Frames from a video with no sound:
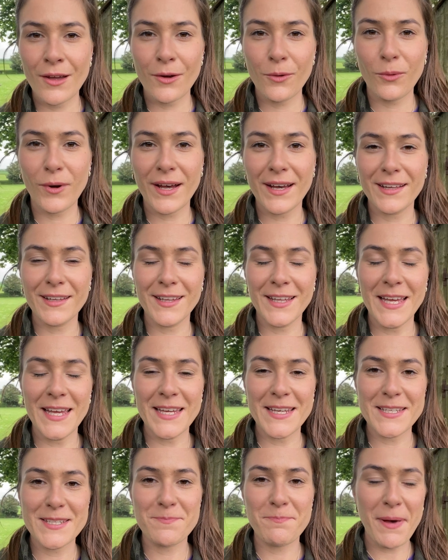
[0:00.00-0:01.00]
Well,
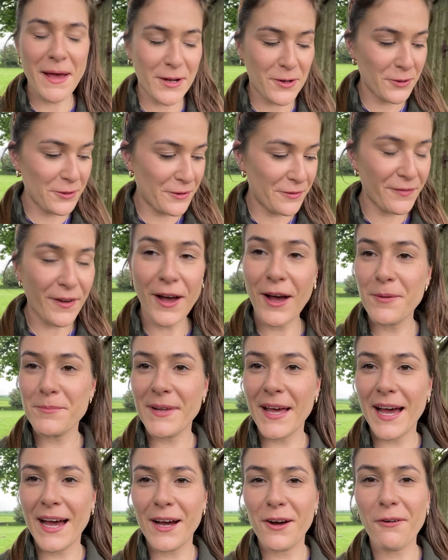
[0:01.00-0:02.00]
it's back on the farm
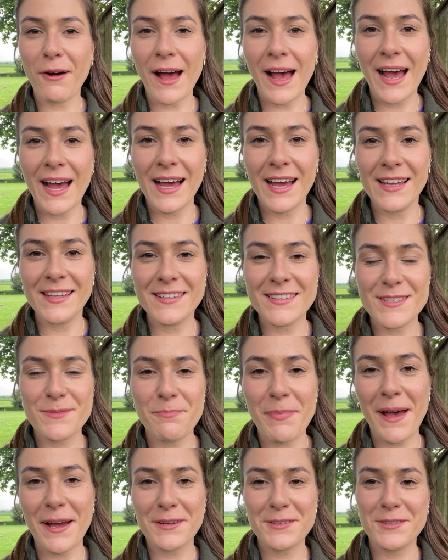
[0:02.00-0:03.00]
now and
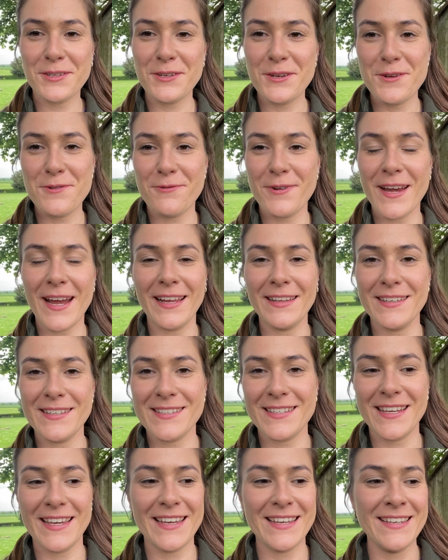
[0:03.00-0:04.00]
back to
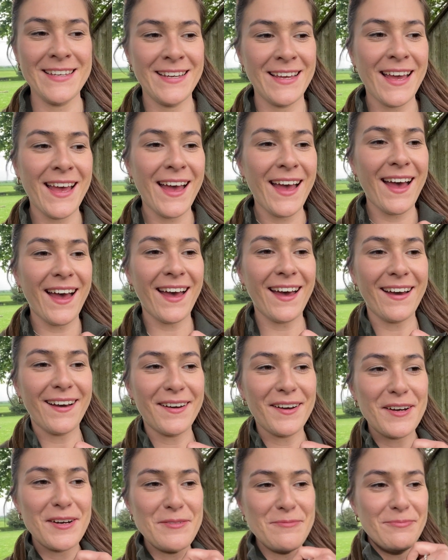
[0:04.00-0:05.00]
reality.
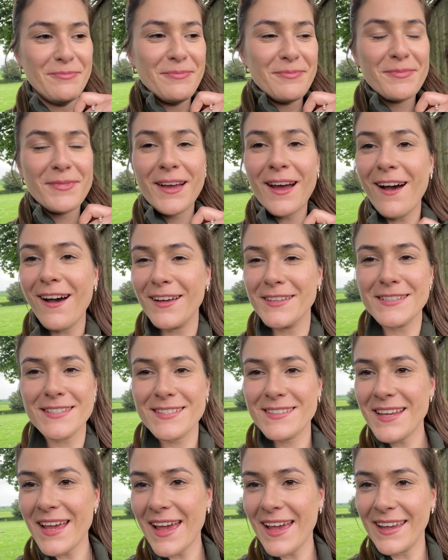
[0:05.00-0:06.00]
Can't
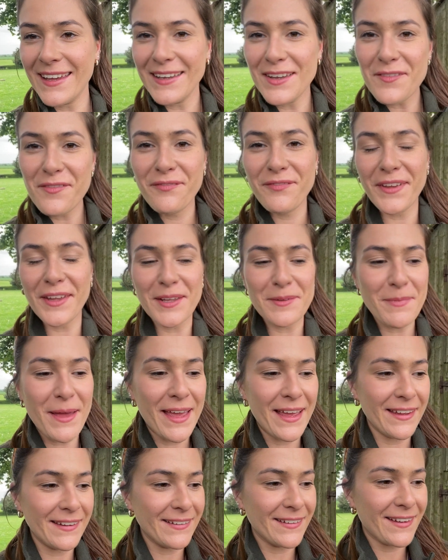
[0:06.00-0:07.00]
stay
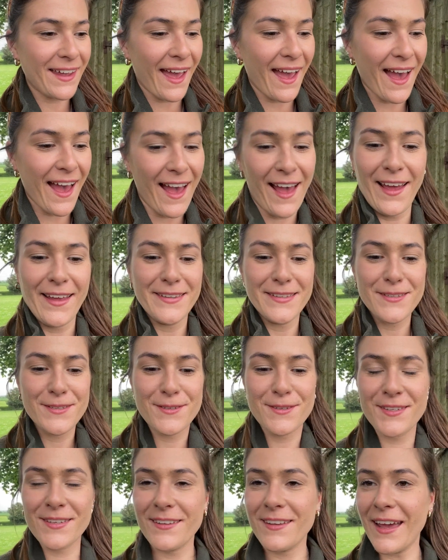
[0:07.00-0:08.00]
filming
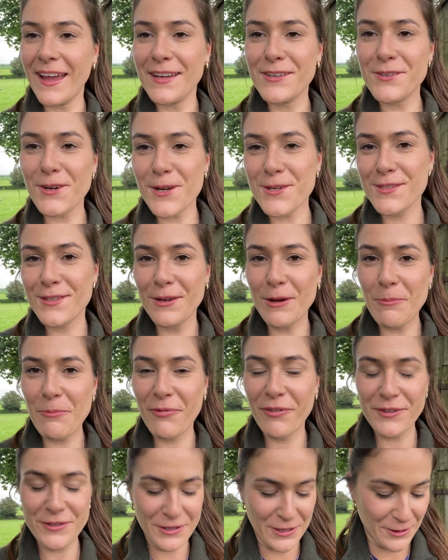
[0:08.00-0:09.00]
and getting dressed up
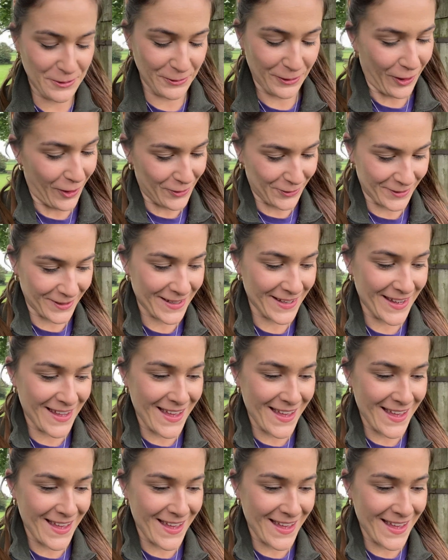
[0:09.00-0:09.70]
for too long.